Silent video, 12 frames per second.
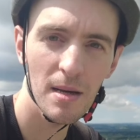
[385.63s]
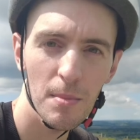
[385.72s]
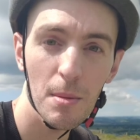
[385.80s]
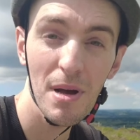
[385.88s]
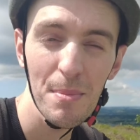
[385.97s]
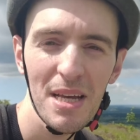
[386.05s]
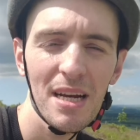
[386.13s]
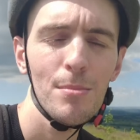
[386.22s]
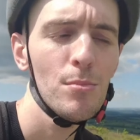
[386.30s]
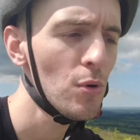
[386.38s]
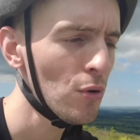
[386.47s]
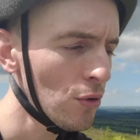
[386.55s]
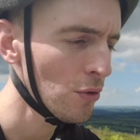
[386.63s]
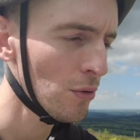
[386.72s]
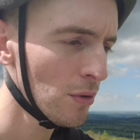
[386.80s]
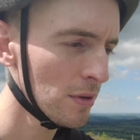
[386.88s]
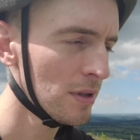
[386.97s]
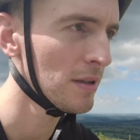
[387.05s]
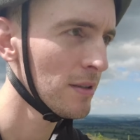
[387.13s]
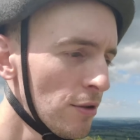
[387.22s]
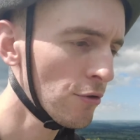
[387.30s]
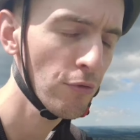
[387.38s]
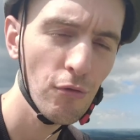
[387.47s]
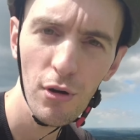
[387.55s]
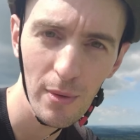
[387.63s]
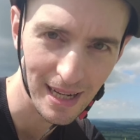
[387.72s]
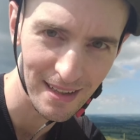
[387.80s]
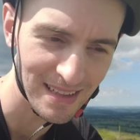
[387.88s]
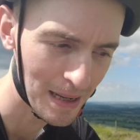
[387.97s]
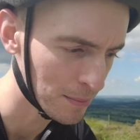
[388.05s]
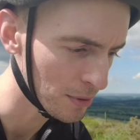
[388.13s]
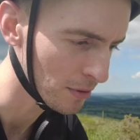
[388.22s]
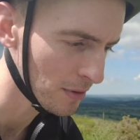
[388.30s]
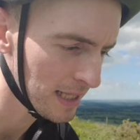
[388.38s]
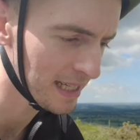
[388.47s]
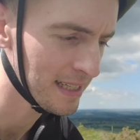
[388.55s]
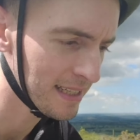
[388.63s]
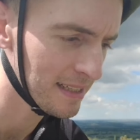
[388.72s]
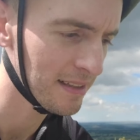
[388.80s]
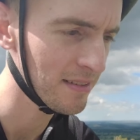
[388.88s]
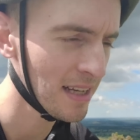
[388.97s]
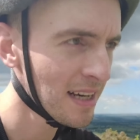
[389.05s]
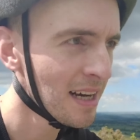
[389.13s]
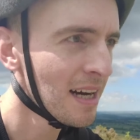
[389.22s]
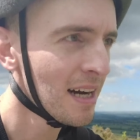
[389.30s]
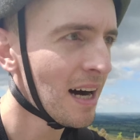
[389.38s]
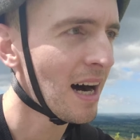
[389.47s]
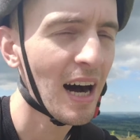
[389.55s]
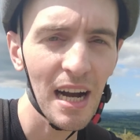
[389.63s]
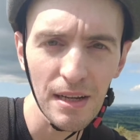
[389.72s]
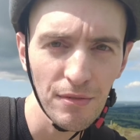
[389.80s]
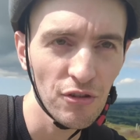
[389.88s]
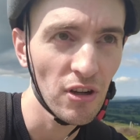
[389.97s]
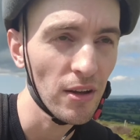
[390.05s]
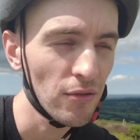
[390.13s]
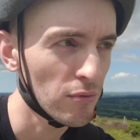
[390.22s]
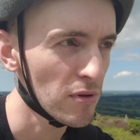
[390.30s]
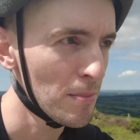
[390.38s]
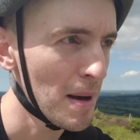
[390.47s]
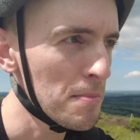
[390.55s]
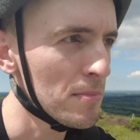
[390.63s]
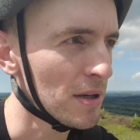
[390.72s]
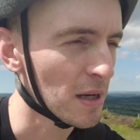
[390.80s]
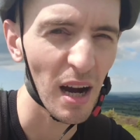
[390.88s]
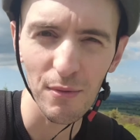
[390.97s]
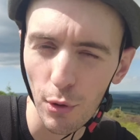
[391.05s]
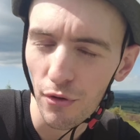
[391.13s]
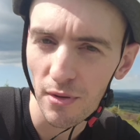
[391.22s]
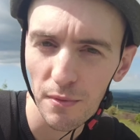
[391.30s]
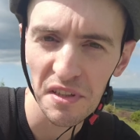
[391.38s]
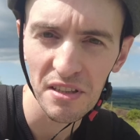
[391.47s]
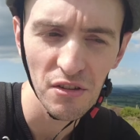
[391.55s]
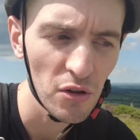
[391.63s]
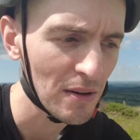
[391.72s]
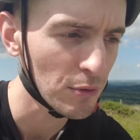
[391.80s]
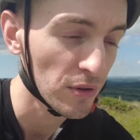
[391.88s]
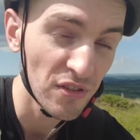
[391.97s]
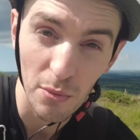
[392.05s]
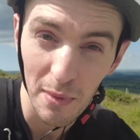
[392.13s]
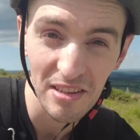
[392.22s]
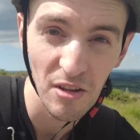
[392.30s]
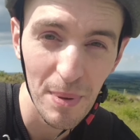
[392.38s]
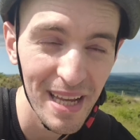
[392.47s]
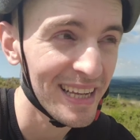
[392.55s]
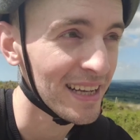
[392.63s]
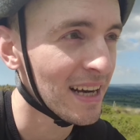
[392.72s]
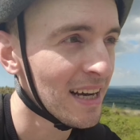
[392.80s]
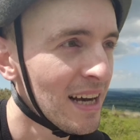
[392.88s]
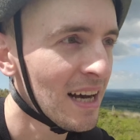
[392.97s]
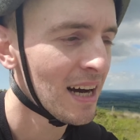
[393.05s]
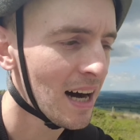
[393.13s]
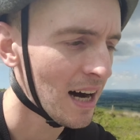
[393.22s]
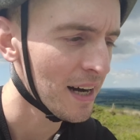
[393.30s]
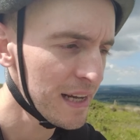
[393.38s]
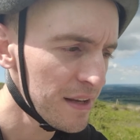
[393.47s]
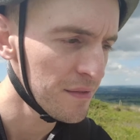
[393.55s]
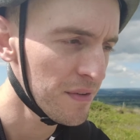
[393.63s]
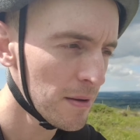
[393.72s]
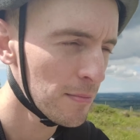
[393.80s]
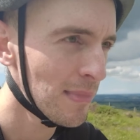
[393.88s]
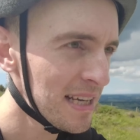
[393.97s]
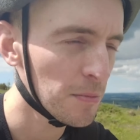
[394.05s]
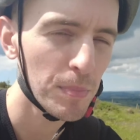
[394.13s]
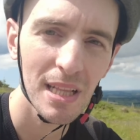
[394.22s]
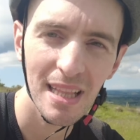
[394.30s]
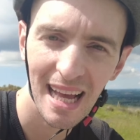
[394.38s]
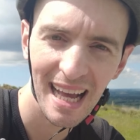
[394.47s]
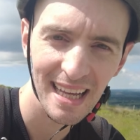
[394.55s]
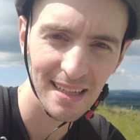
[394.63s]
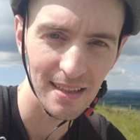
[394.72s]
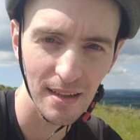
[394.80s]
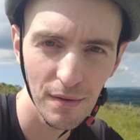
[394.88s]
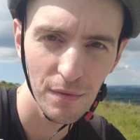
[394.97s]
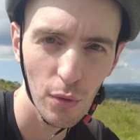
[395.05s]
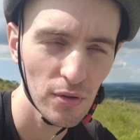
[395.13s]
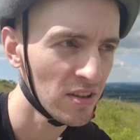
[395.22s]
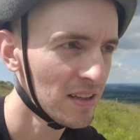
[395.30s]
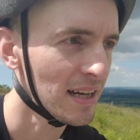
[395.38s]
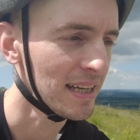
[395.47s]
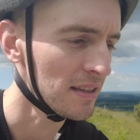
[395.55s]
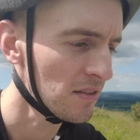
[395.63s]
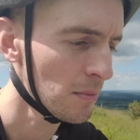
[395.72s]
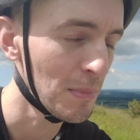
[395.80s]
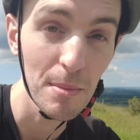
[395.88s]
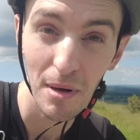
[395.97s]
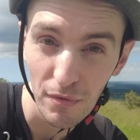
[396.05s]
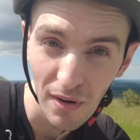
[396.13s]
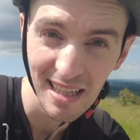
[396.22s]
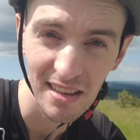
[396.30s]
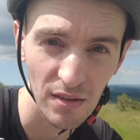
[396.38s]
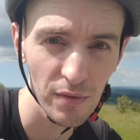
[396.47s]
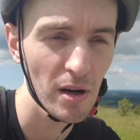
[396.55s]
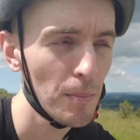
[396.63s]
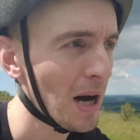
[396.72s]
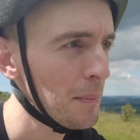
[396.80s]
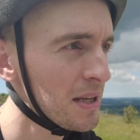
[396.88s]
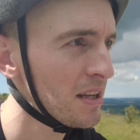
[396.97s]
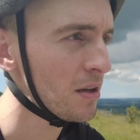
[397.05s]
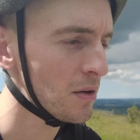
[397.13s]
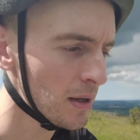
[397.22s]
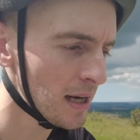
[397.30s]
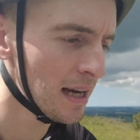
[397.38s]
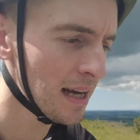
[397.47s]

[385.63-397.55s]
But maybe a more true example is I've just remembered I've got something to do, I've got somewhere to be. I've made a plan for tonight to meet my friends for a barbecue,